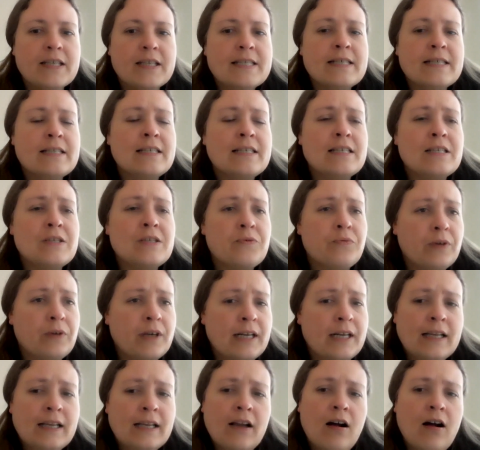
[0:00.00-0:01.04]
Cities
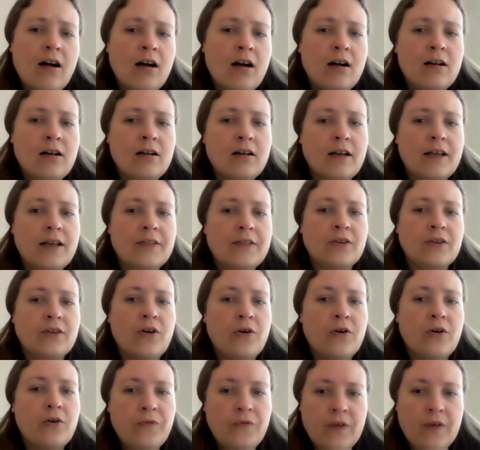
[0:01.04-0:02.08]
really are at the
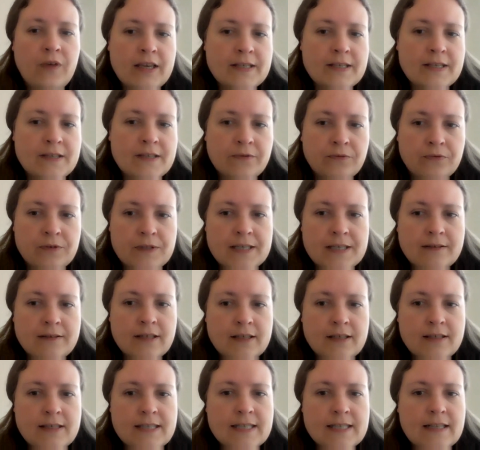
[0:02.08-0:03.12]
cold face of
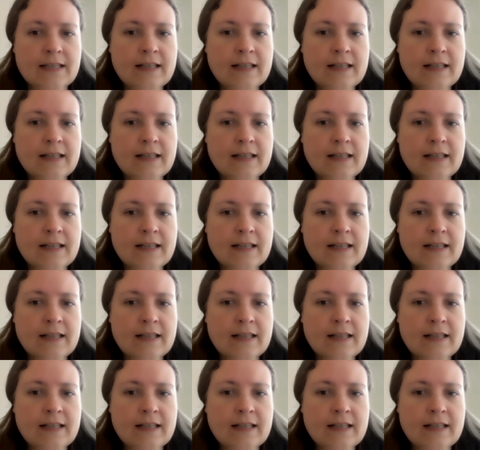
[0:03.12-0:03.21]
resilience,